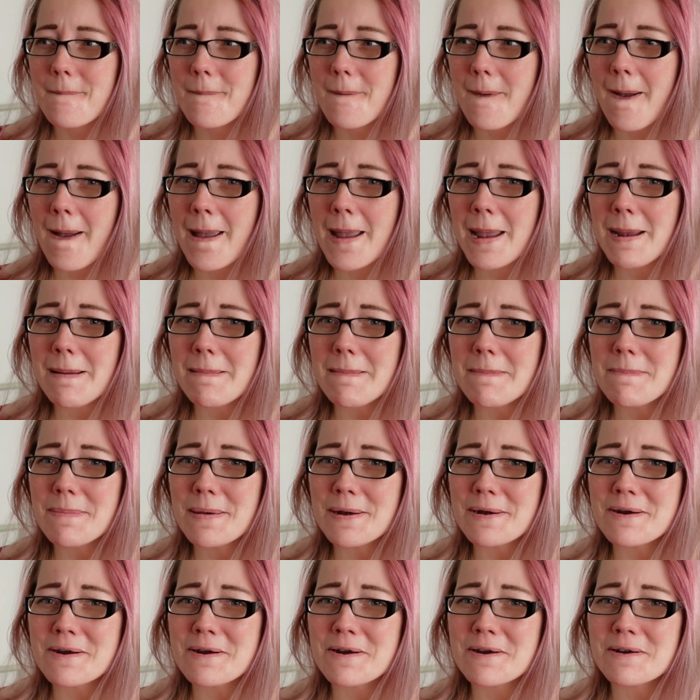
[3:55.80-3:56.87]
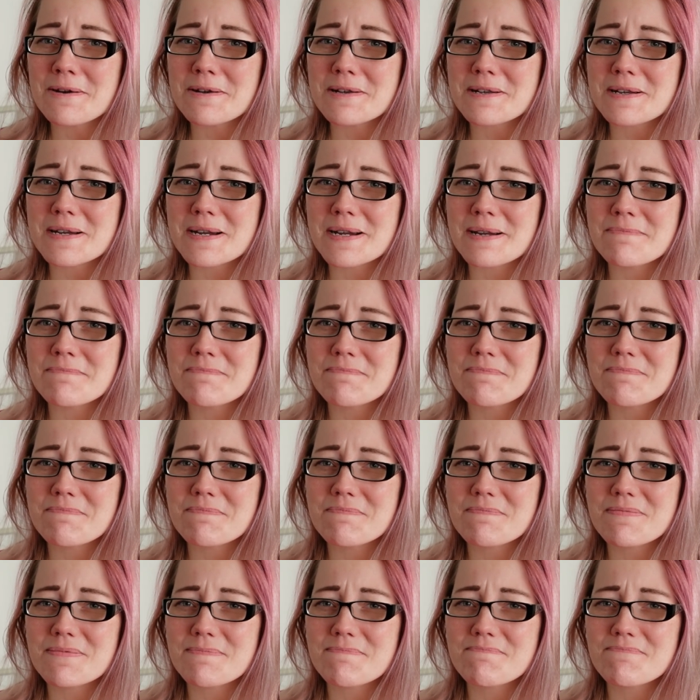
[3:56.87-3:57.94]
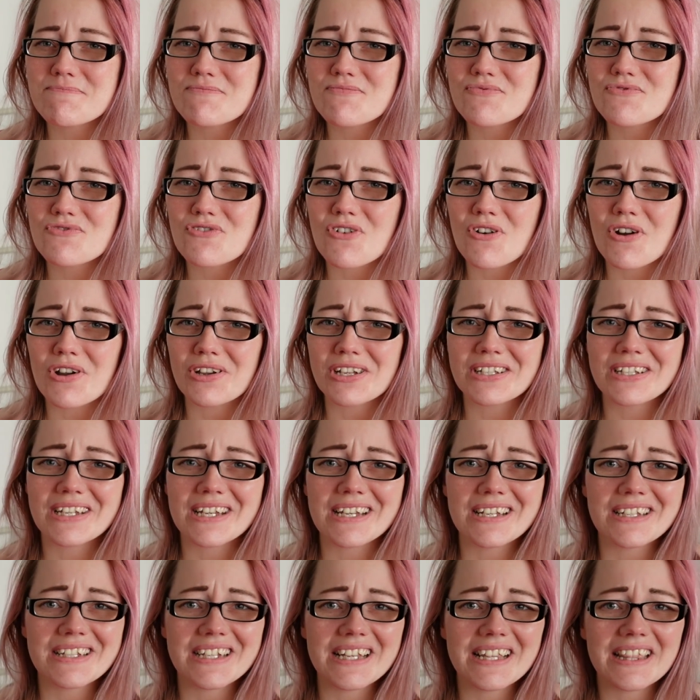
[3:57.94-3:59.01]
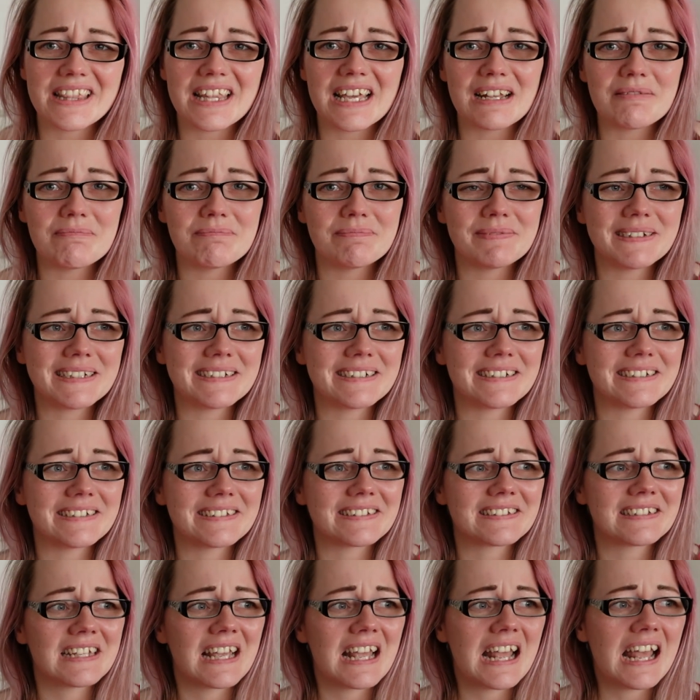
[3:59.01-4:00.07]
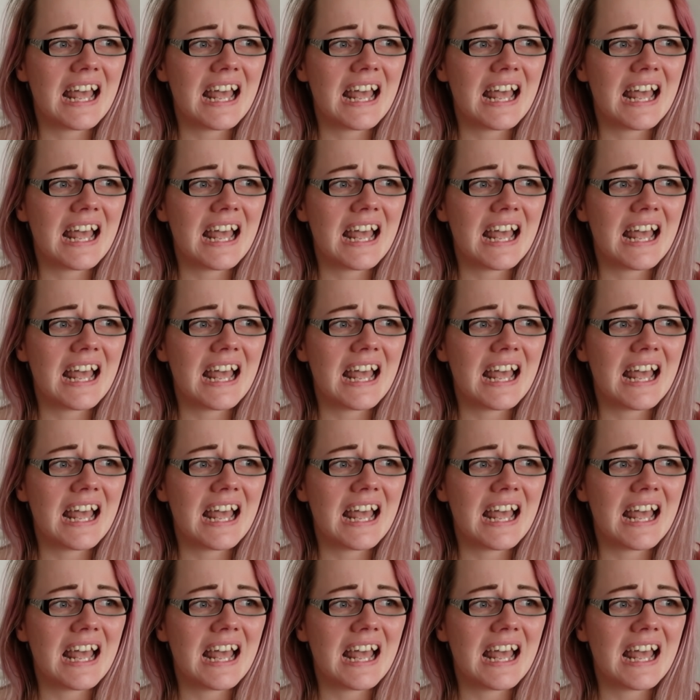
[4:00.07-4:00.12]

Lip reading: I have a bit of a hard time processing that, because